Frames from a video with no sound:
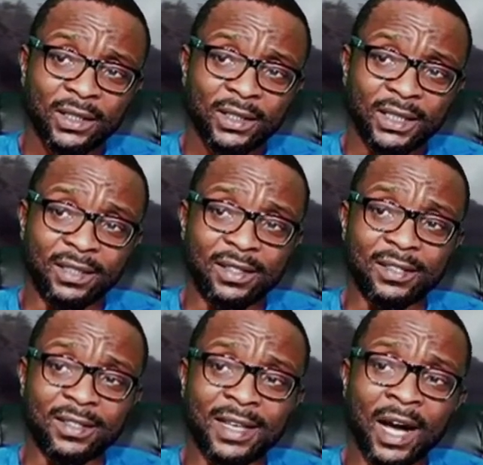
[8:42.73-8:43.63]
it is
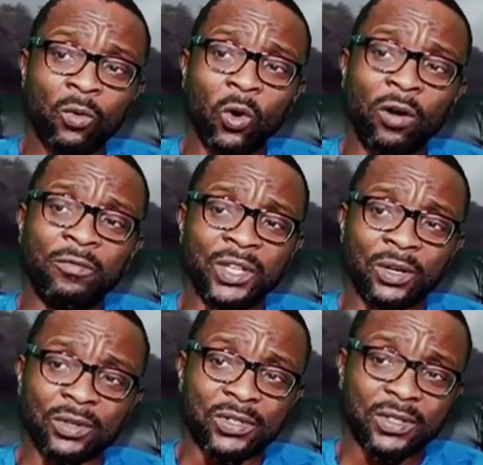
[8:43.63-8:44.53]
now
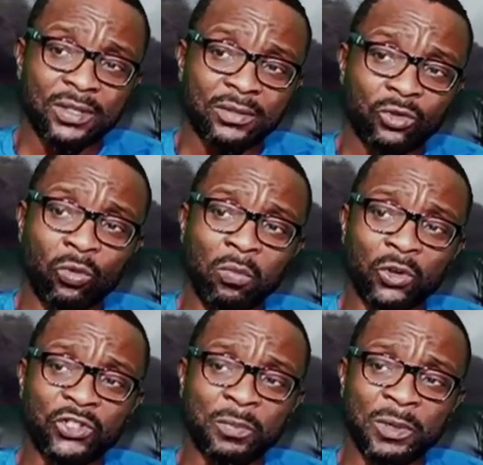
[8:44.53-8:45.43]
obvious to
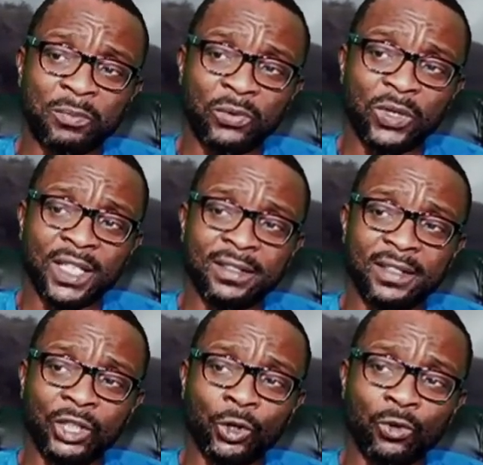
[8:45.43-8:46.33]
most people in the
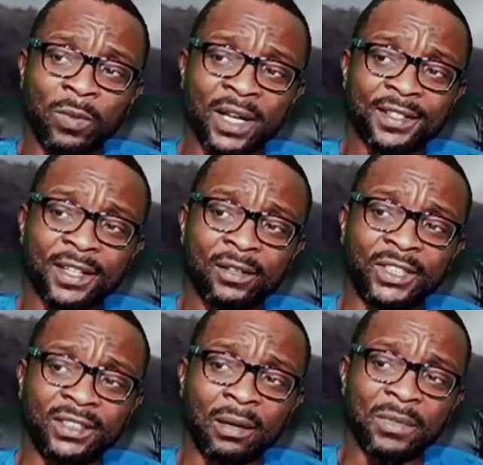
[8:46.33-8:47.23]
Yoruba
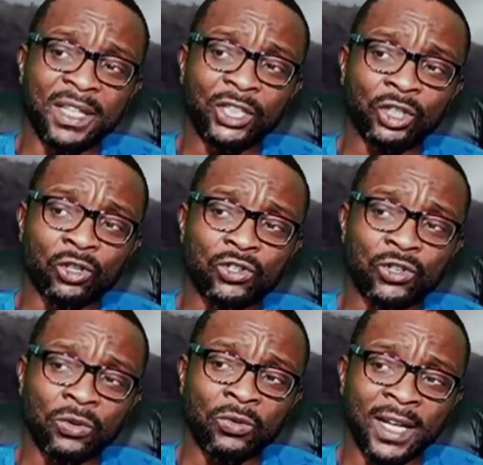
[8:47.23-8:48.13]
self-determination
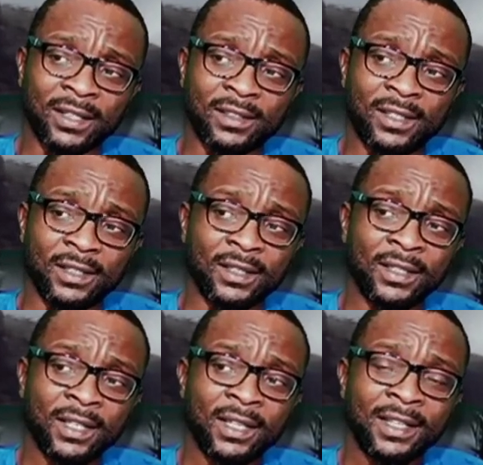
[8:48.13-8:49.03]
struggle that the
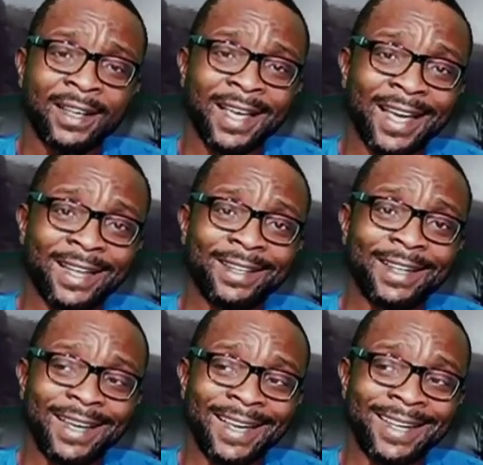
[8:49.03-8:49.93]

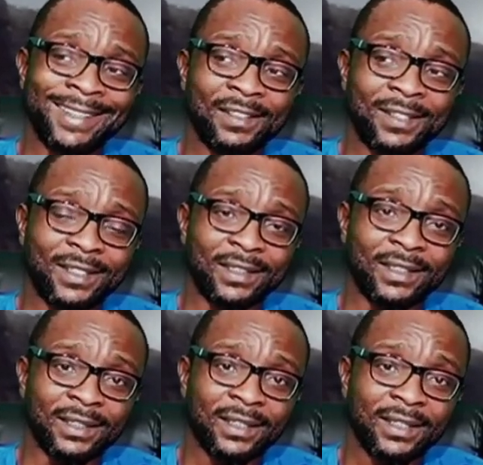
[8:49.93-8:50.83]
LNC,
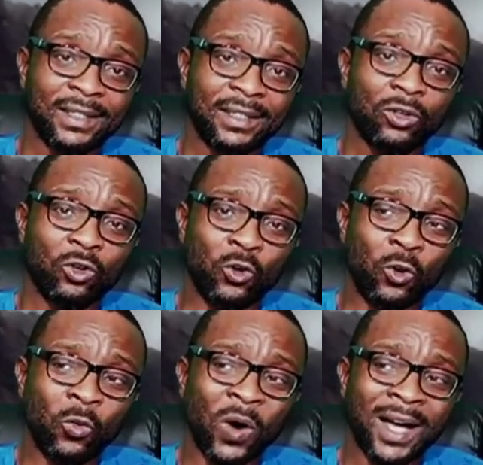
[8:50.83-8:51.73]

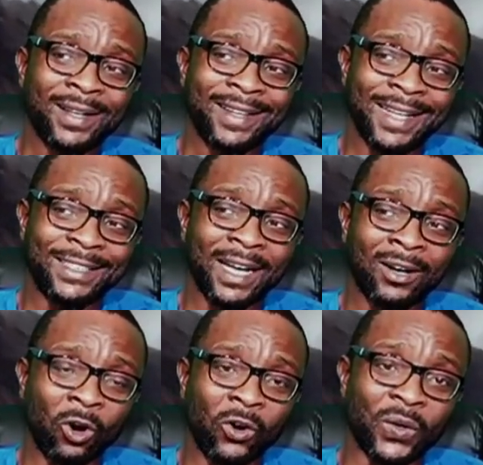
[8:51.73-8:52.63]
Lower Niger
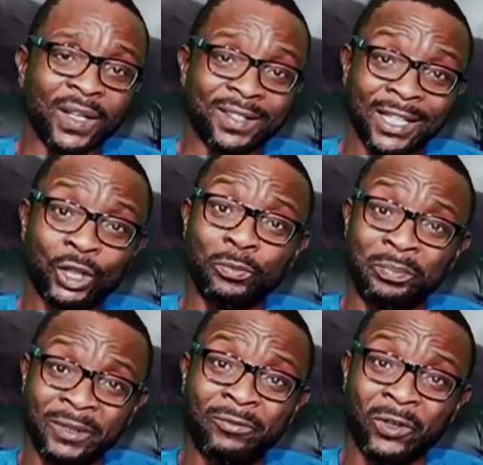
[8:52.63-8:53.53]
Congress, that should be
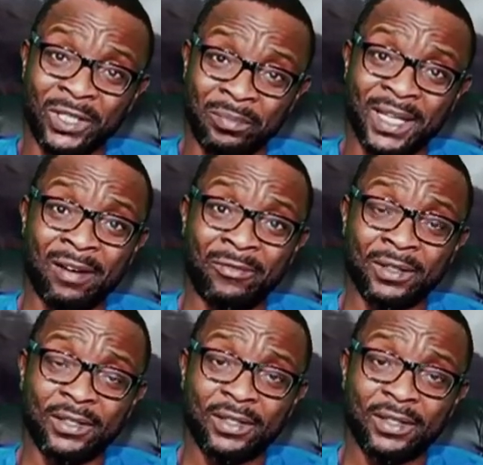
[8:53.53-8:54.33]
for the Biafrans.